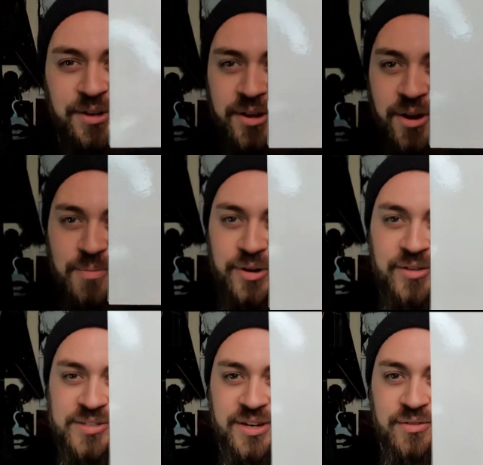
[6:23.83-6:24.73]
I can't
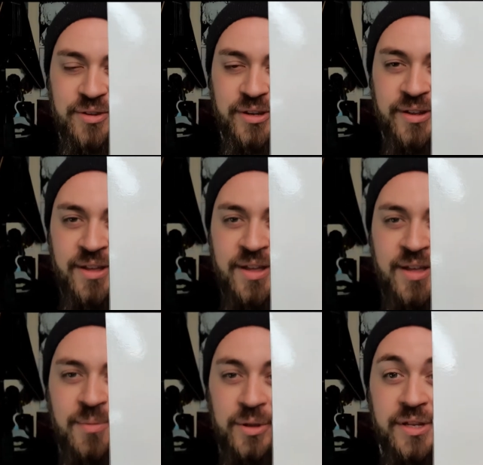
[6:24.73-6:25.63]
pronounce anything,
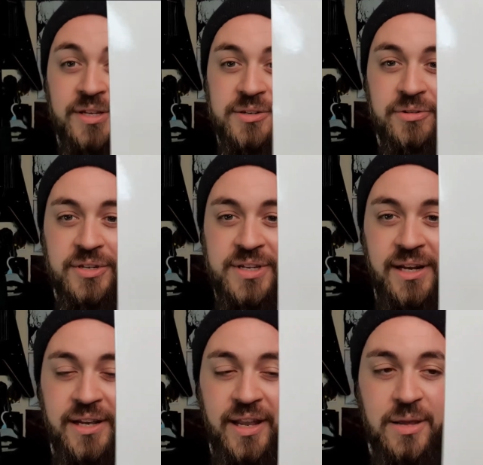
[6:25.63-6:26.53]
but these are an
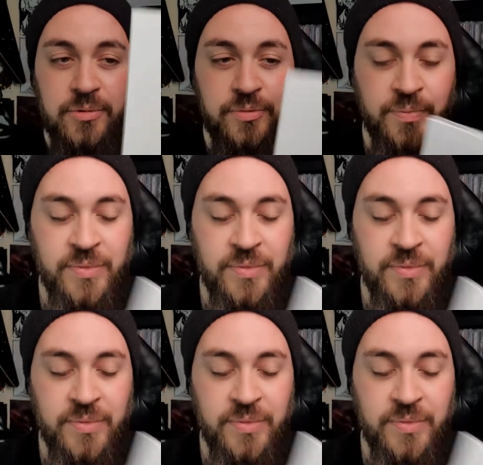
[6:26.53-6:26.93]
Italian label,